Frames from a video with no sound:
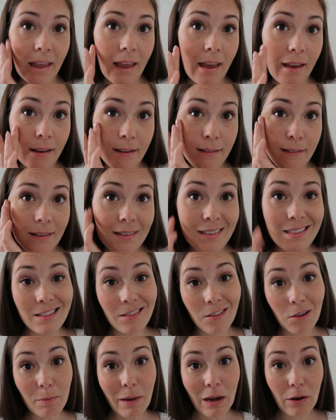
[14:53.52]
and it
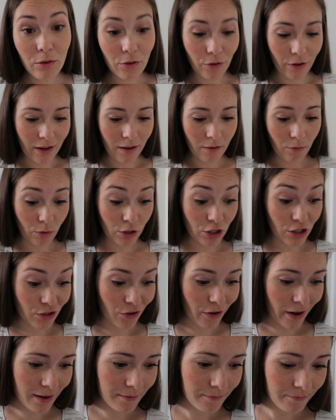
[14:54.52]
doesn't look powdery, which is
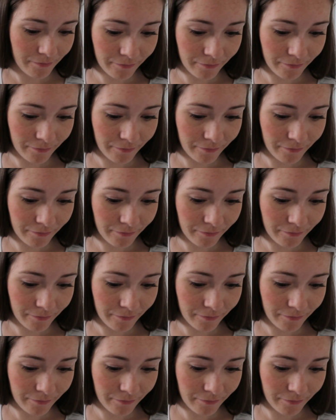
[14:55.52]
great.